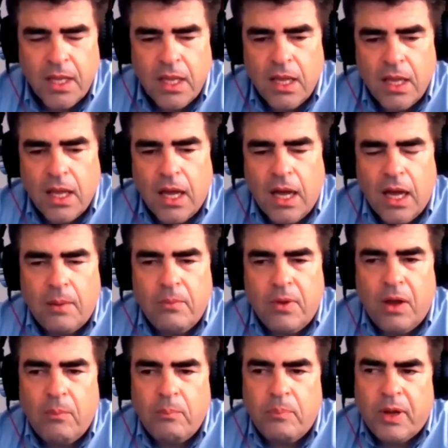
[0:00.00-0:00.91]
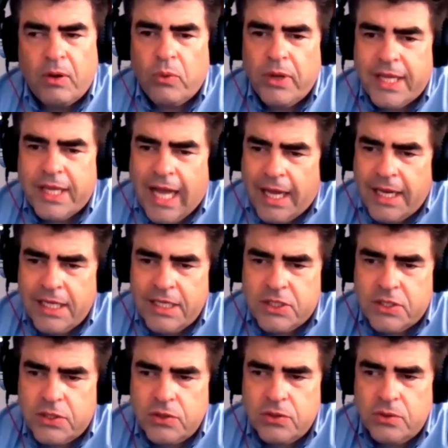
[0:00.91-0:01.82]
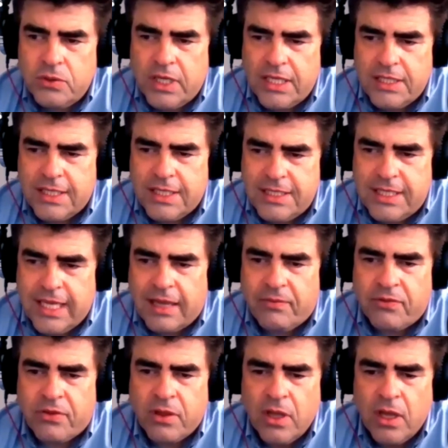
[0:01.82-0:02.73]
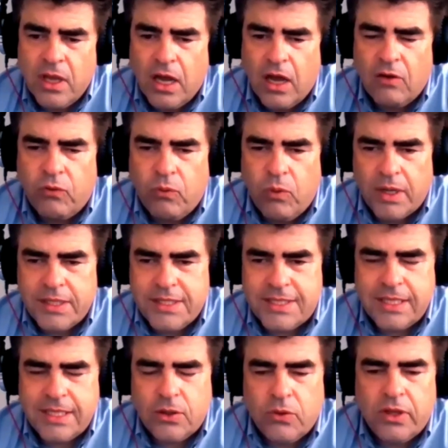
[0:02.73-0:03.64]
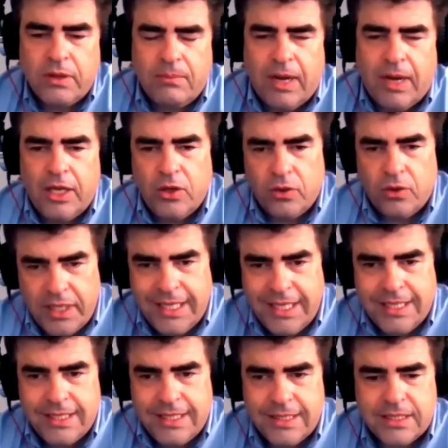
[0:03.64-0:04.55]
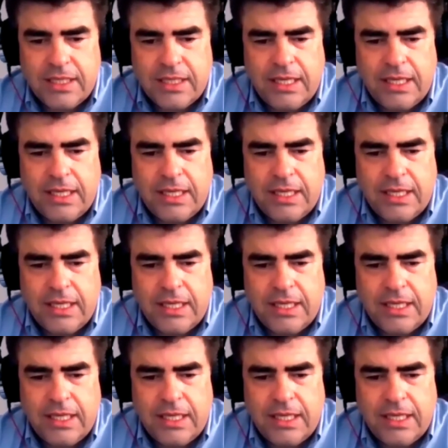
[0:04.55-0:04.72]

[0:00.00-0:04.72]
But we got into depth of what Cinco de Mayo is.